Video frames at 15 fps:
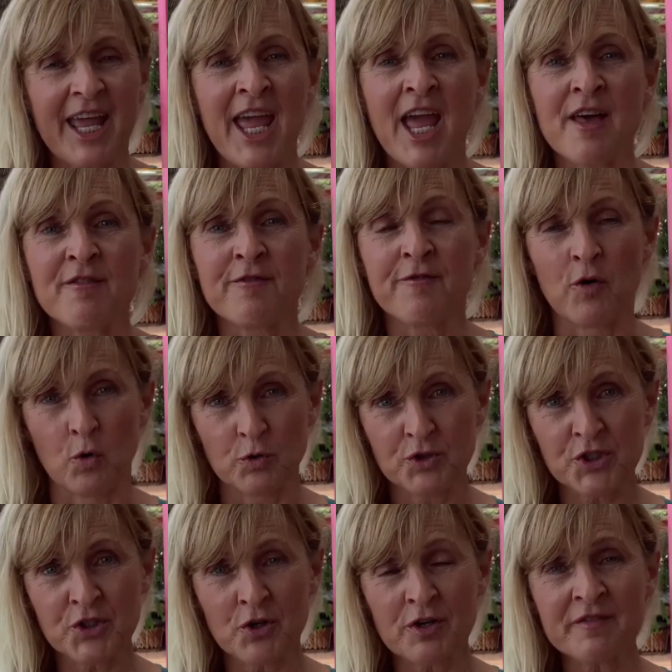and phone
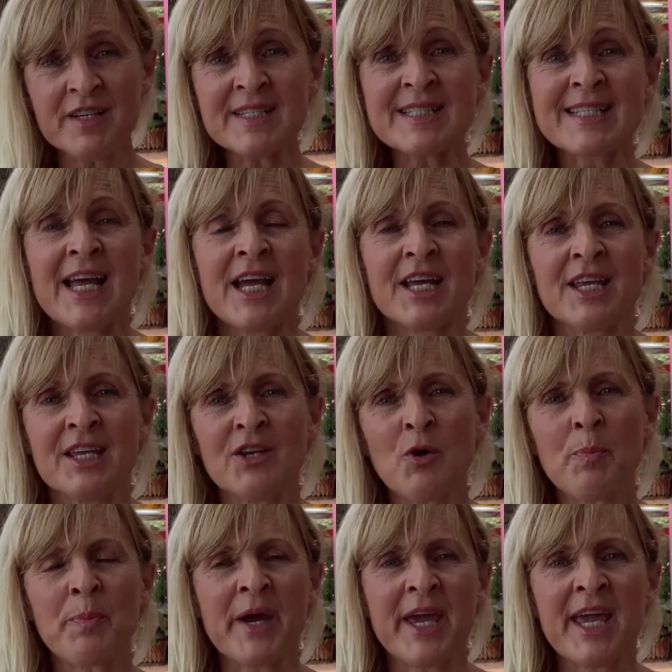service, you
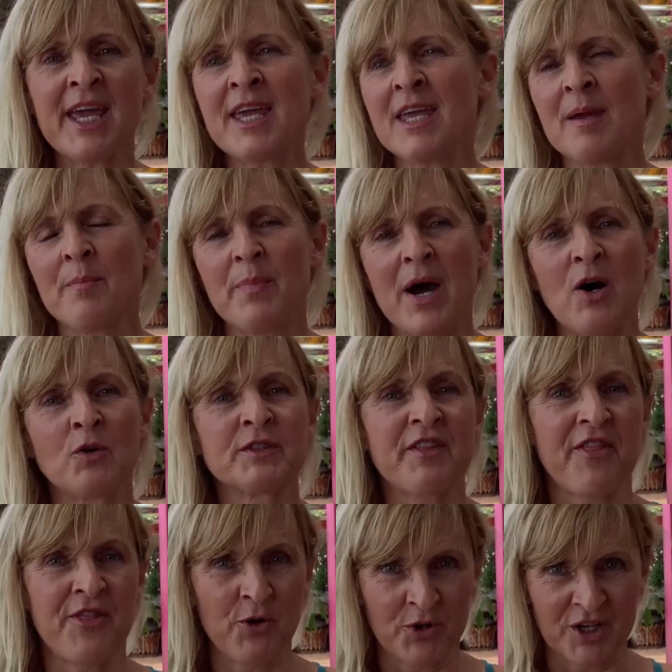pay about
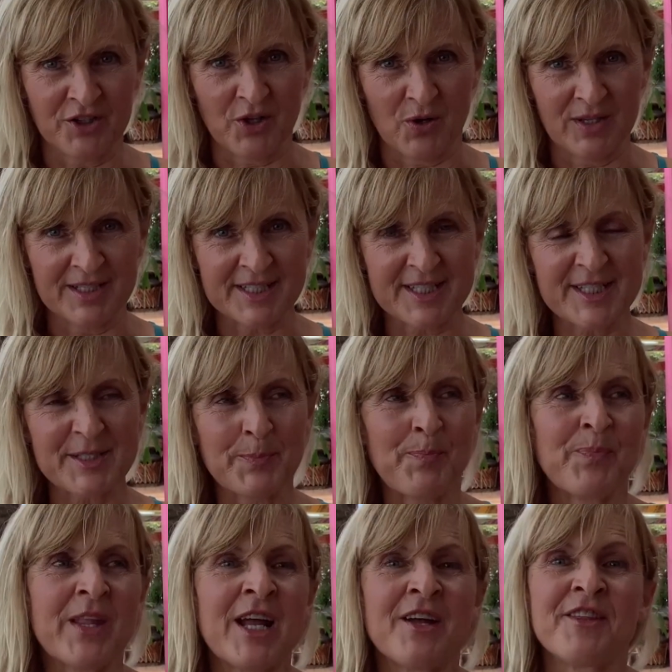$30.
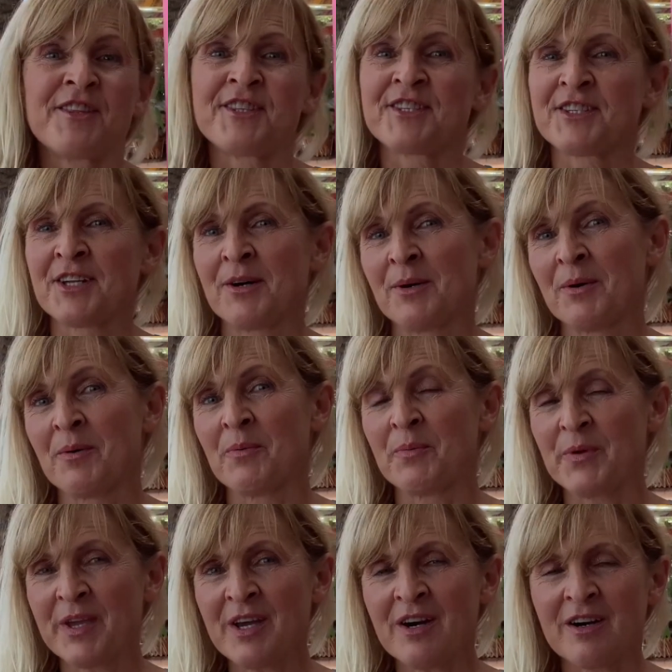So
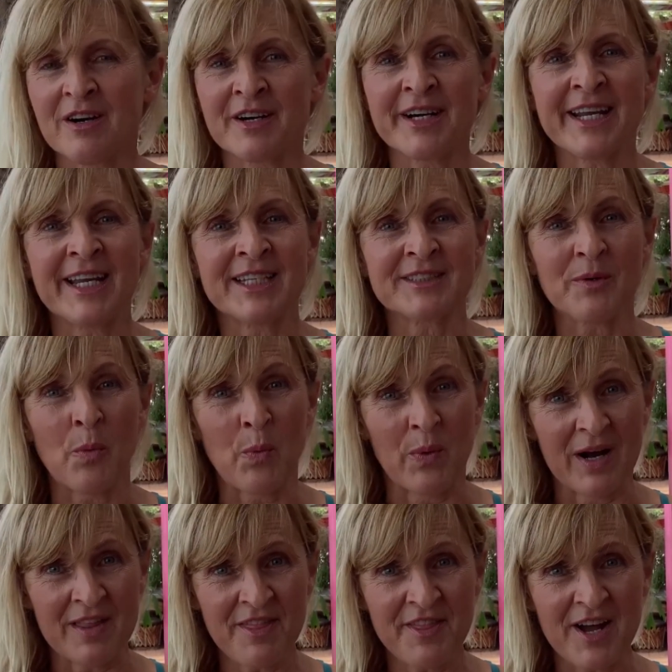we are at
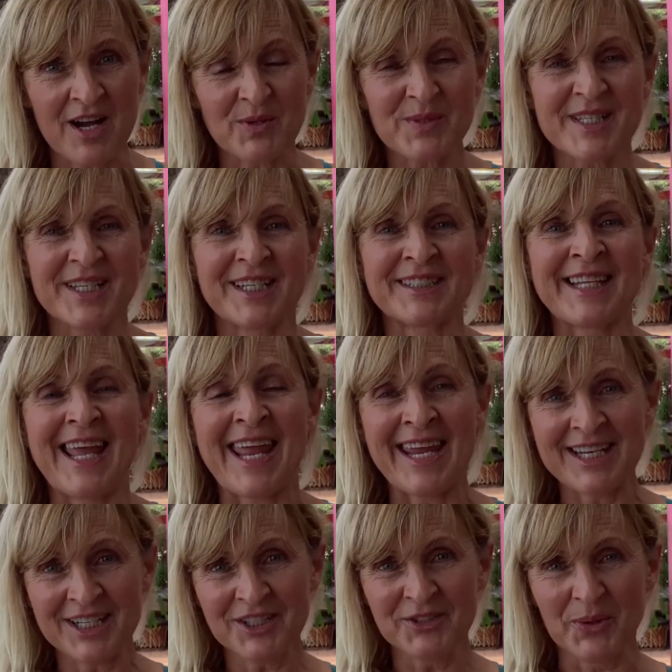
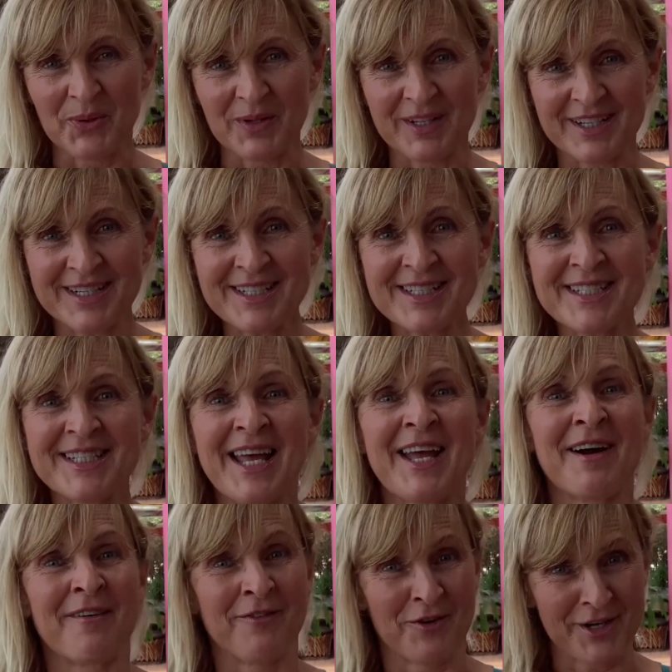$1,080
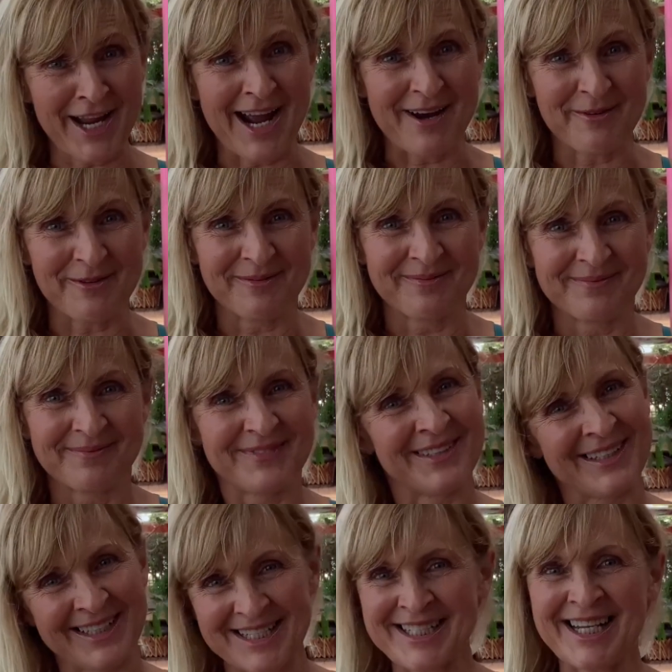for now.
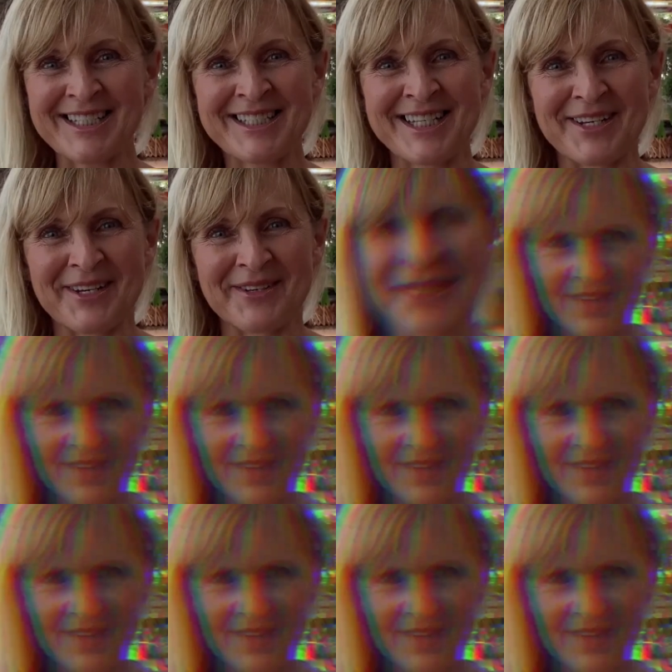Let's continue.